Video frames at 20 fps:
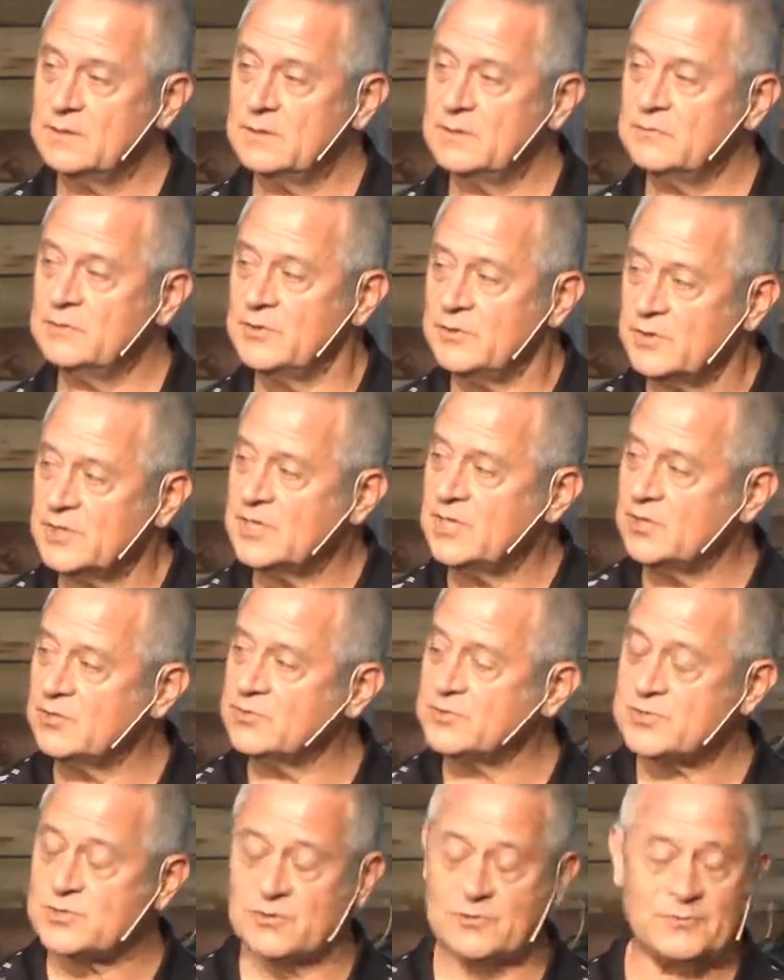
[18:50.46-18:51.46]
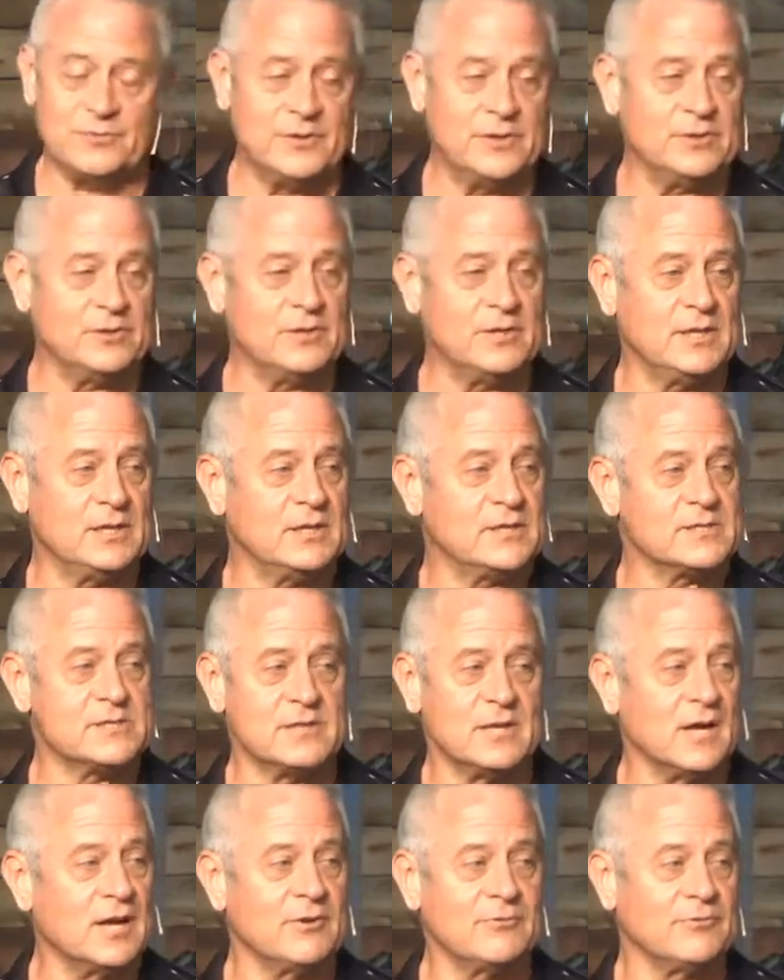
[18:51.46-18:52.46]
then the guilt you're feeling is
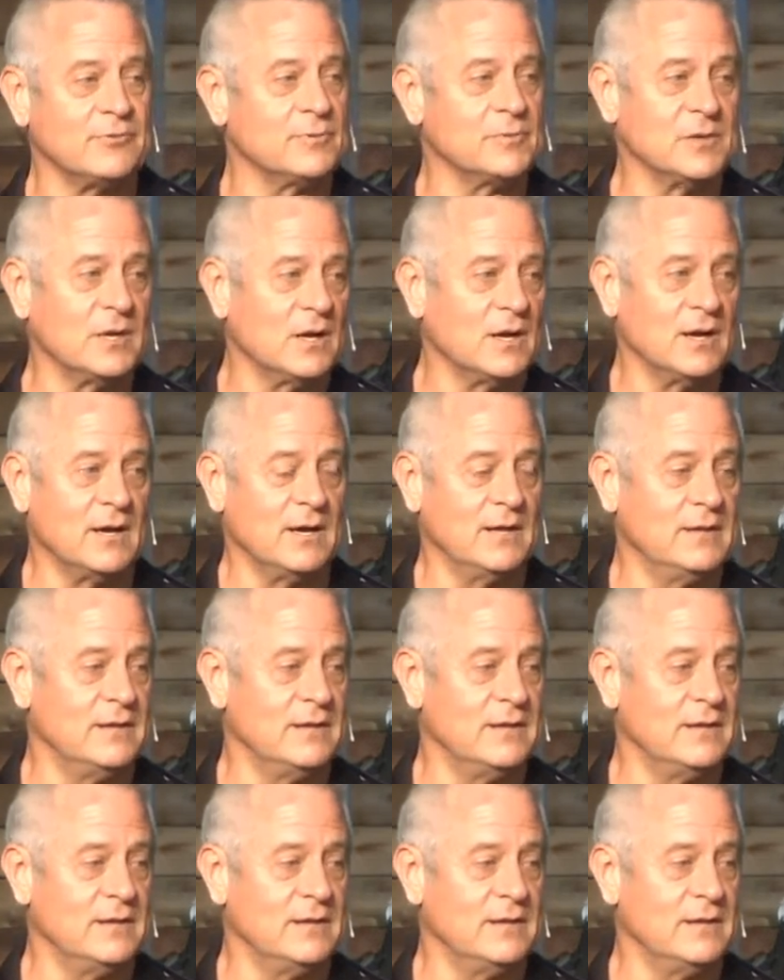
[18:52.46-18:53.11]
not from God,